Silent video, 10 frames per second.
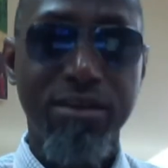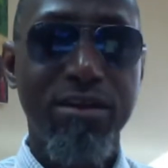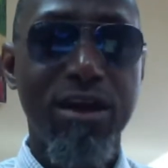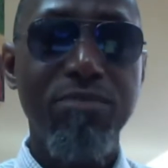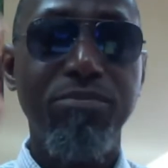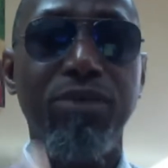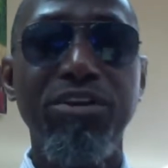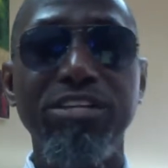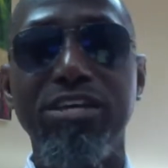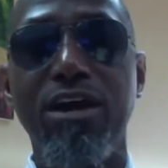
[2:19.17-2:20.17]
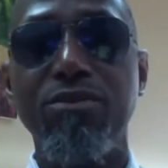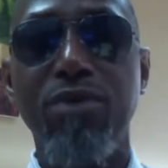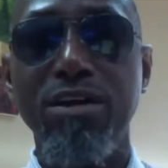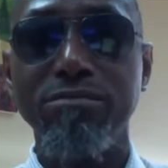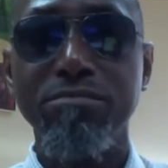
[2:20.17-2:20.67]
And put away the second
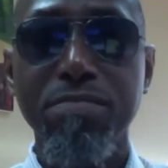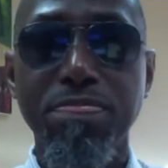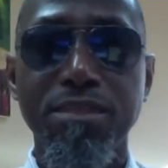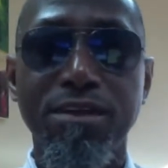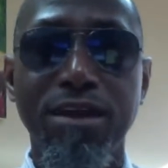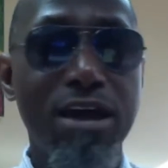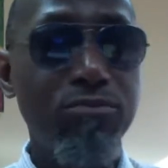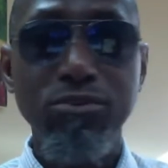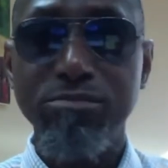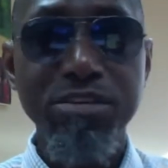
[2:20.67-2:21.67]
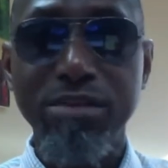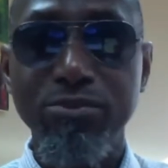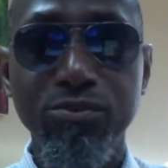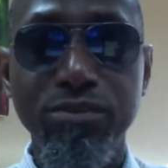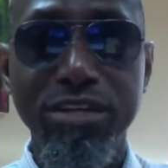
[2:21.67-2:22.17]
one. And Wolves beat them
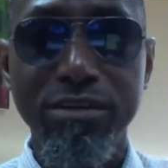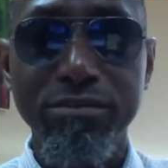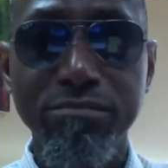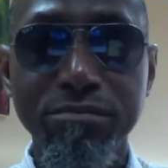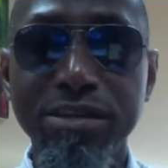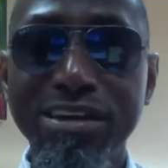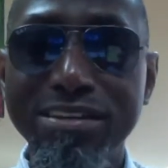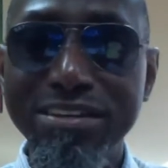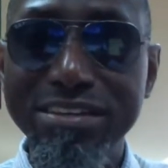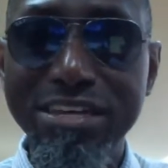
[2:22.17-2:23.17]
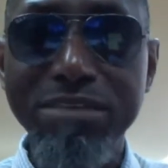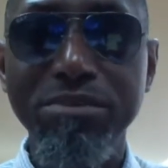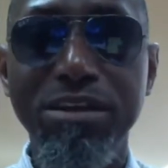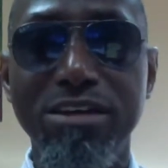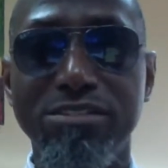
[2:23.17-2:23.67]
2-0. The game they
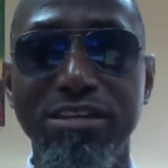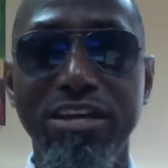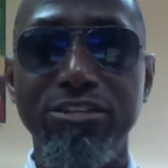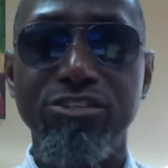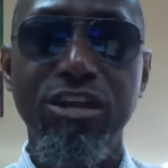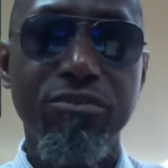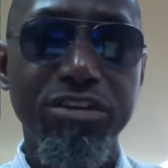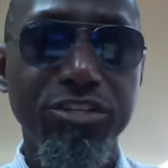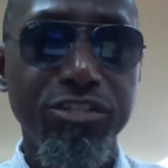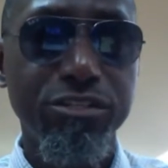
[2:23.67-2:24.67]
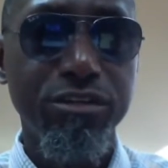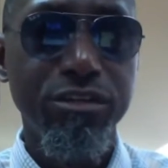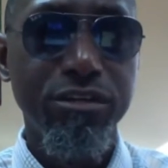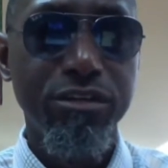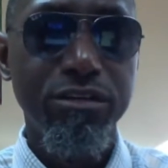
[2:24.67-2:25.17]
lost against Norwich.
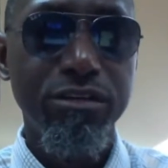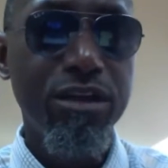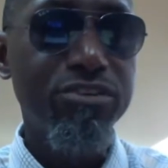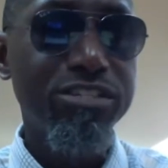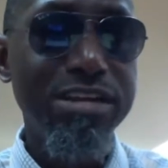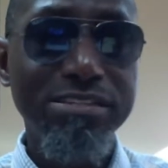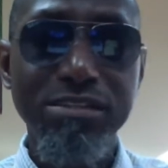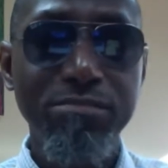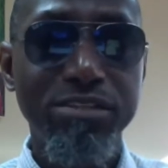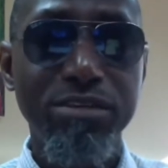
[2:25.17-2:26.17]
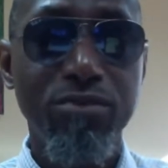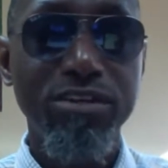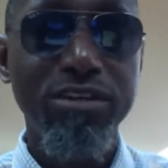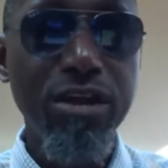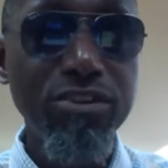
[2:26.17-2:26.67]
Norwich did a similar thing. What
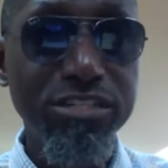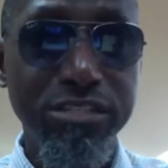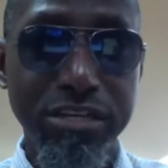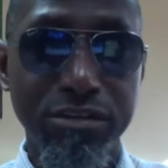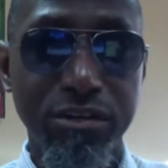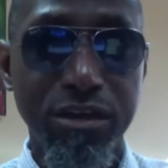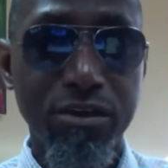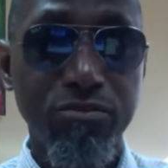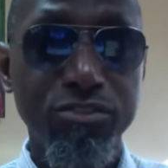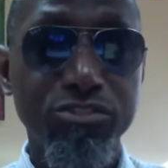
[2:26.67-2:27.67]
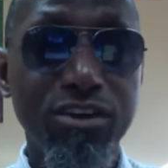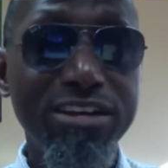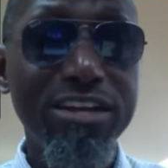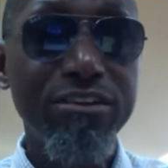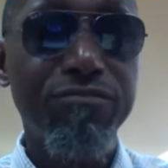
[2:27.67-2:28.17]
Norwich did was try to
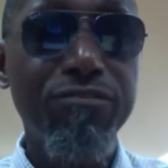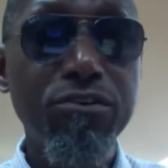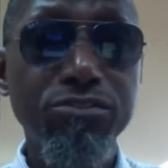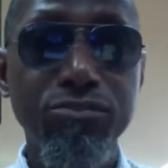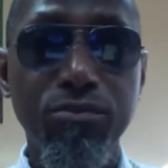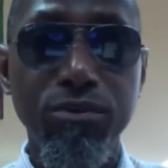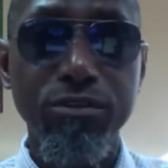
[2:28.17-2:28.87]
get the first goal.